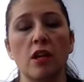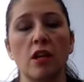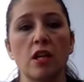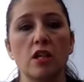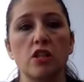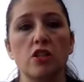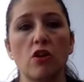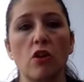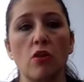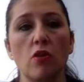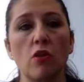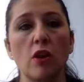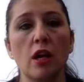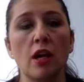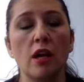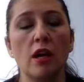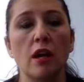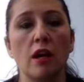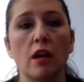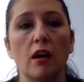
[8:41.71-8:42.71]
So
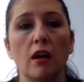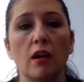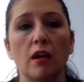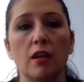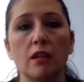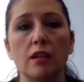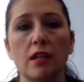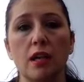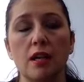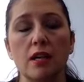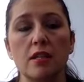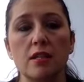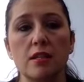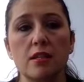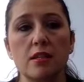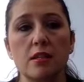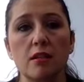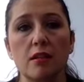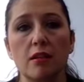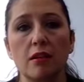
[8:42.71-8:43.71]

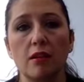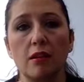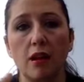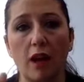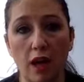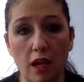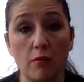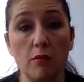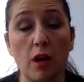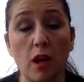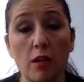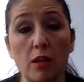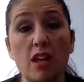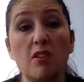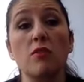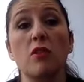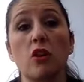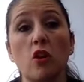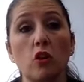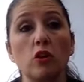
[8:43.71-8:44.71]
I give
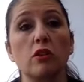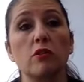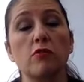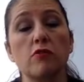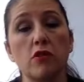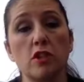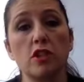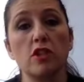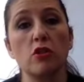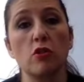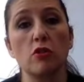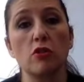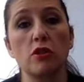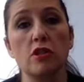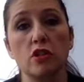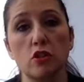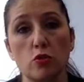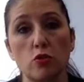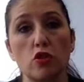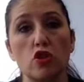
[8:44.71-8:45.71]
a lot of
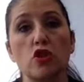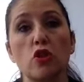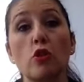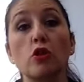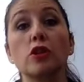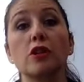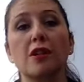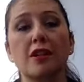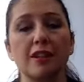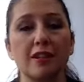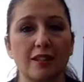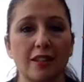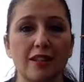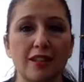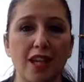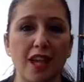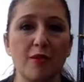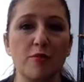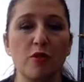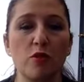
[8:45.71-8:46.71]
resources to shortcut the
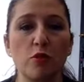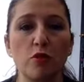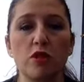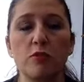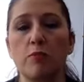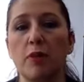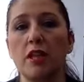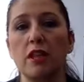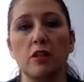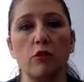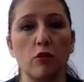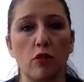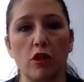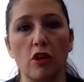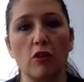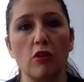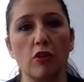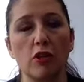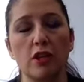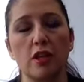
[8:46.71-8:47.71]
time you would spend
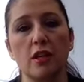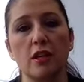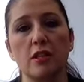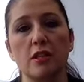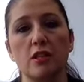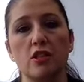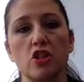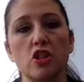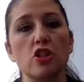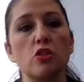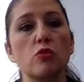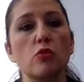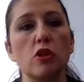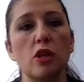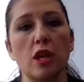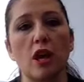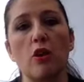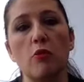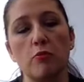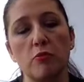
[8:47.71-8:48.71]
looking on things, just
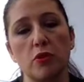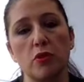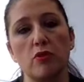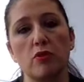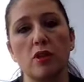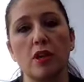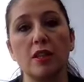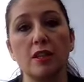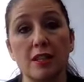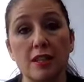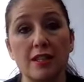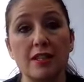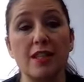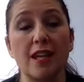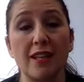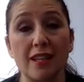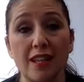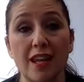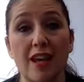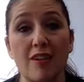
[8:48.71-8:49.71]
to help you
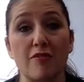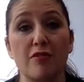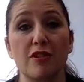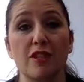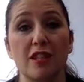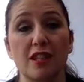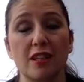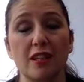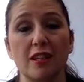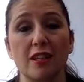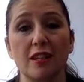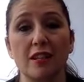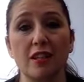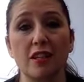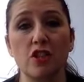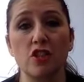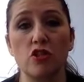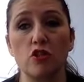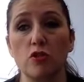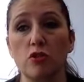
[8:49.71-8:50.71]
understand everything
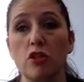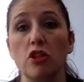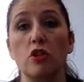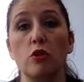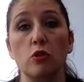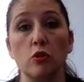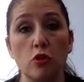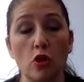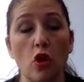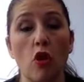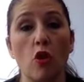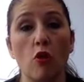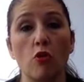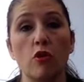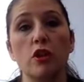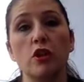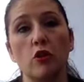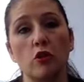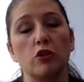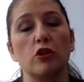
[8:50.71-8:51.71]
that you need to know
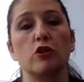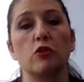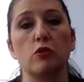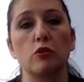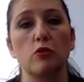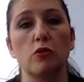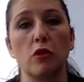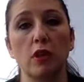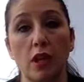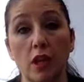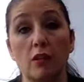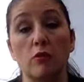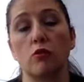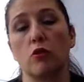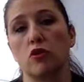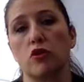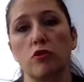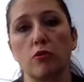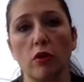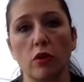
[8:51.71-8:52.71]
in order to get
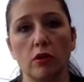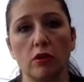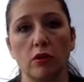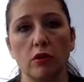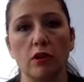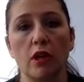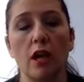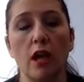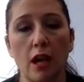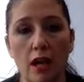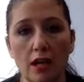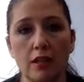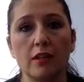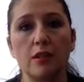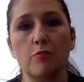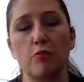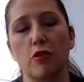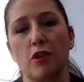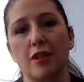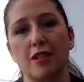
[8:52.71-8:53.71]
what you want at the
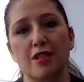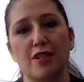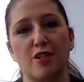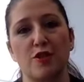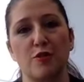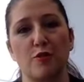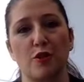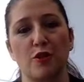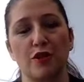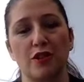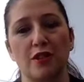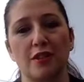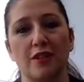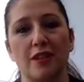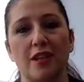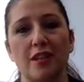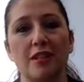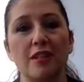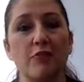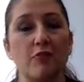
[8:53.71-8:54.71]
price that you want it
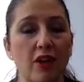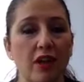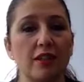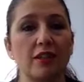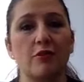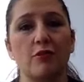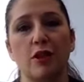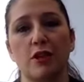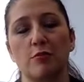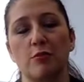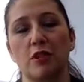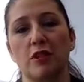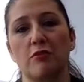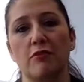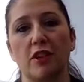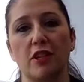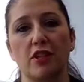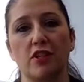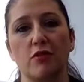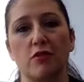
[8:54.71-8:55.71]
and find the right
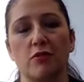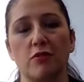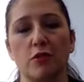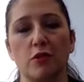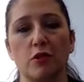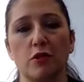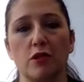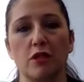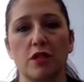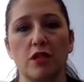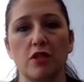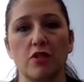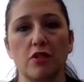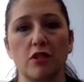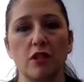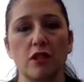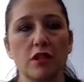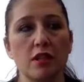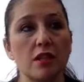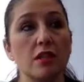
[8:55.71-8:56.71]
manufacturer for you, etc.
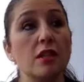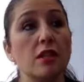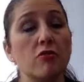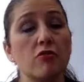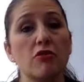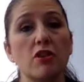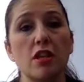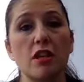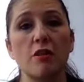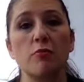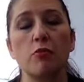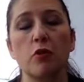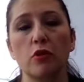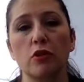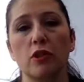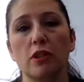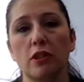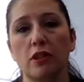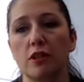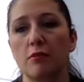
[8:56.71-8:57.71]
And these are the really
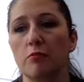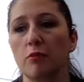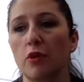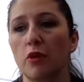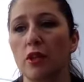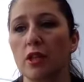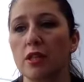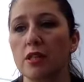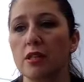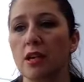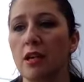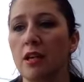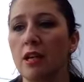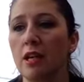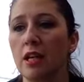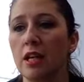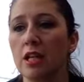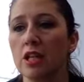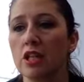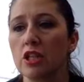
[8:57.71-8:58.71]
important components.
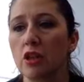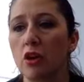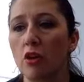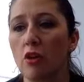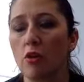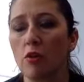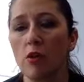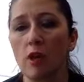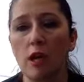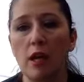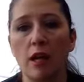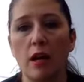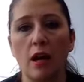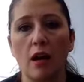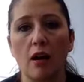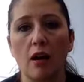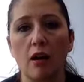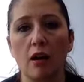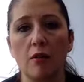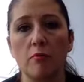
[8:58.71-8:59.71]
So
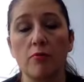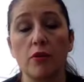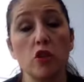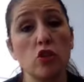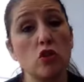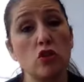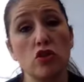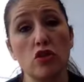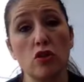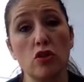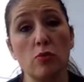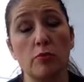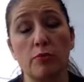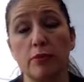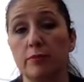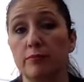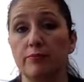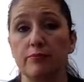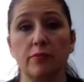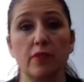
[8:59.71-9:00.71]
YouTube,
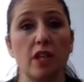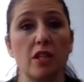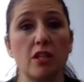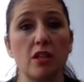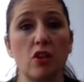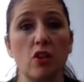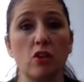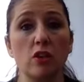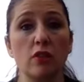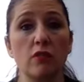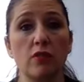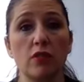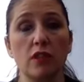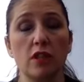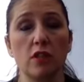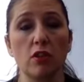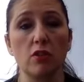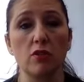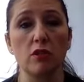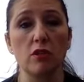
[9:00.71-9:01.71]
there's a lot of
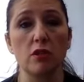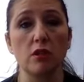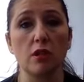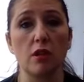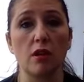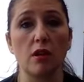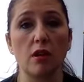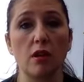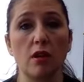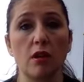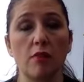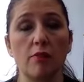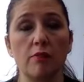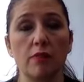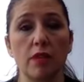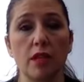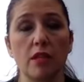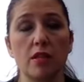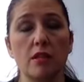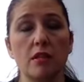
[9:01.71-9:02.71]
videos.
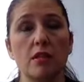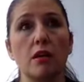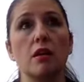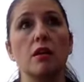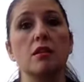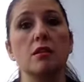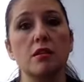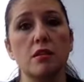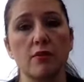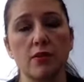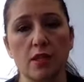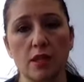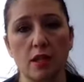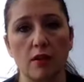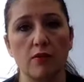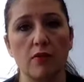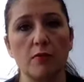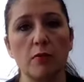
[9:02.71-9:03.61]
There's tons of stuff.